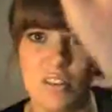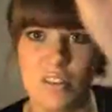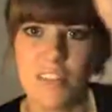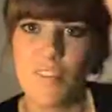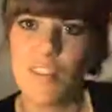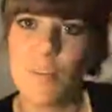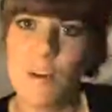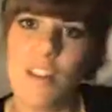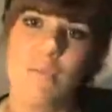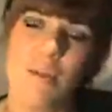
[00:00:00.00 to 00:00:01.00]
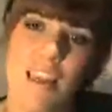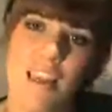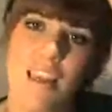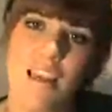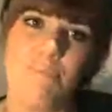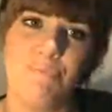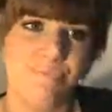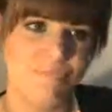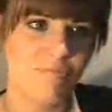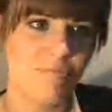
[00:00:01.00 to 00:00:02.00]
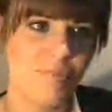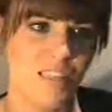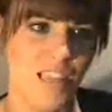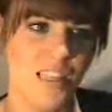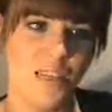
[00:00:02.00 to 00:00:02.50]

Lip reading: so it's definitely worth making a